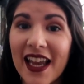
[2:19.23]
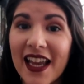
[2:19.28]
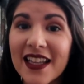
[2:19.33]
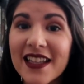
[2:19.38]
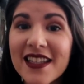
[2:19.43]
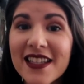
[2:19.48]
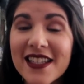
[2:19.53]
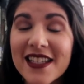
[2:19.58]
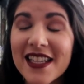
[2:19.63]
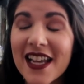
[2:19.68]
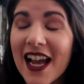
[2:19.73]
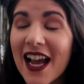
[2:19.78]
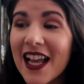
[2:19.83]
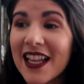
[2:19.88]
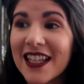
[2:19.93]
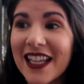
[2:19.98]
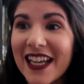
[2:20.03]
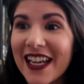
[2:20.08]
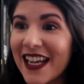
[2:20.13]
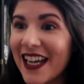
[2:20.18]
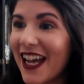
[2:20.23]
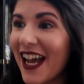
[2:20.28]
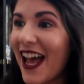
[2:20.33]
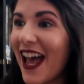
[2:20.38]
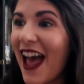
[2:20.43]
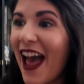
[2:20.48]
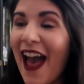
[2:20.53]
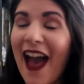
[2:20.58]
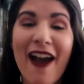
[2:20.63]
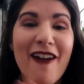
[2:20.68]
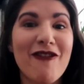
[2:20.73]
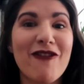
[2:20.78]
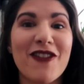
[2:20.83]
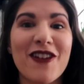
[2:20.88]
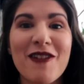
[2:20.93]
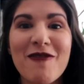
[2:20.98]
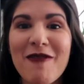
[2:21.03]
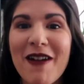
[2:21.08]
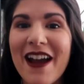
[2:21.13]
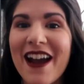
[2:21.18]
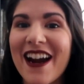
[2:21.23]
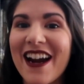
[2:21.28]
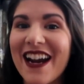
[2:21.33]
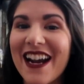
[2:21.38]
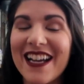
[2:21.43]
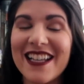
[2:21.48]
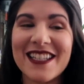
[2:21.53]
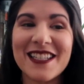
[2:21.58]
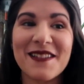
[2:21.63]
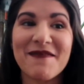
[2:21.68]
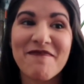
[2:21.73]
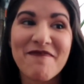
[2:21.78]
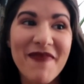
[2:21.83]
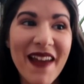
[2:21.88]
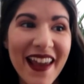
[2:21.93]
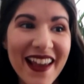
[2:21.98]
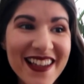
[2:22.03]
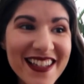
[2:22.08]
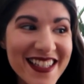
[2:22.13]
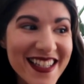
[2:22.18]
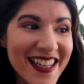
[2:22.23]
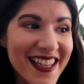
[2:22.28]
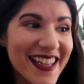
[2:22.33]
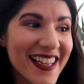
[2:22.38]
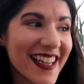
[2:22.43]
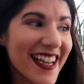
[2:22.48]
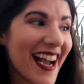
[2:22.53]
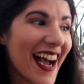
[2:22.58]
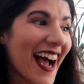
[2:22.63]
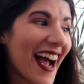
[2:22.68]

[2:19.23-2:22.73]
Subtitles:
it's like everywhere. It's amazing.